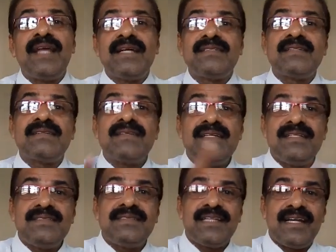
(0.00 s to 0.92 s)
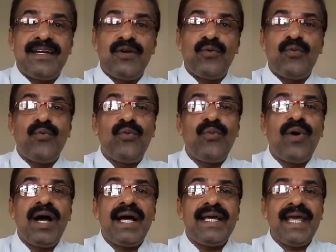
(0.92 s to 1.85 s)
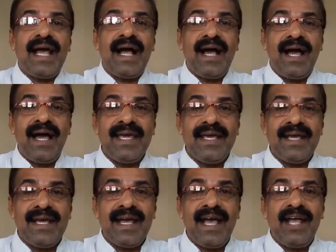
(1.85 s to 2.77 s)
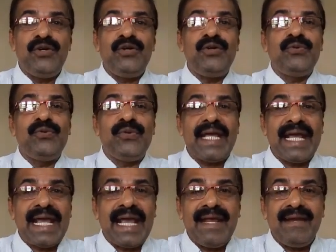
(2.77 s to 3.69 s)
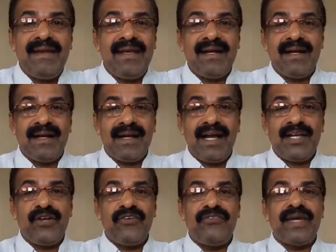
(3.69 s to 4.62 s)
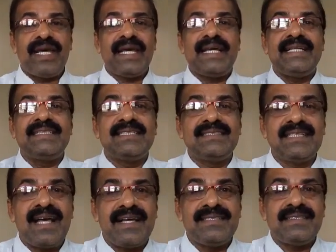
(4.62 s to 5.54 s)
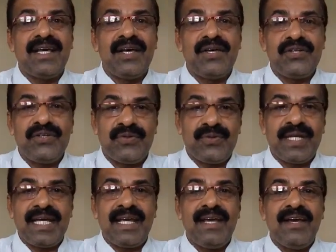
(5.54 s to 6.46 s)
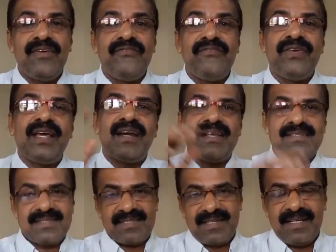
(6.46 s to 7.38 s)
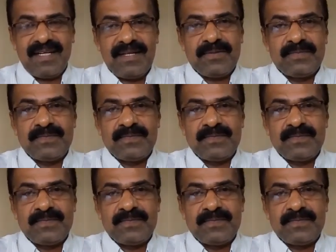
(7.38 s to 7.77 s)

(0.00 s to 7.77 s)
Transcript: That's the reason why I can do any kind of exercise today fearlessly.